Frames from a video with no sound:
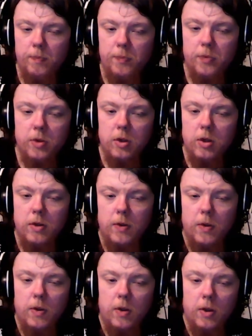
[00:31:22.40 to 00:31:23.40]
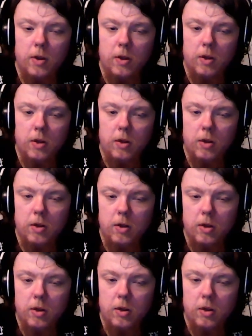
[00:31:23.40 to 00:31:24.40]

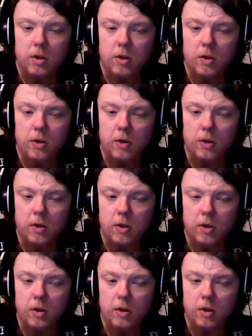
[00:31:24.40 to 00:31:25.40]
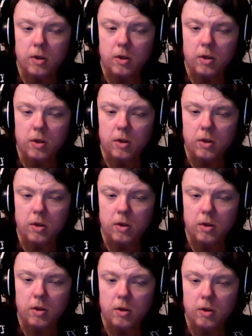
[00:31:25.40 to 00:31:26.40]

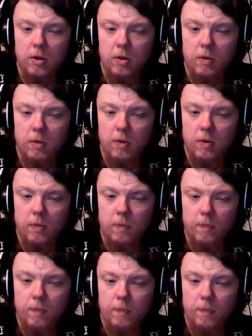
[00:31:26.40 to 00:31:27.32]
Nothing is said.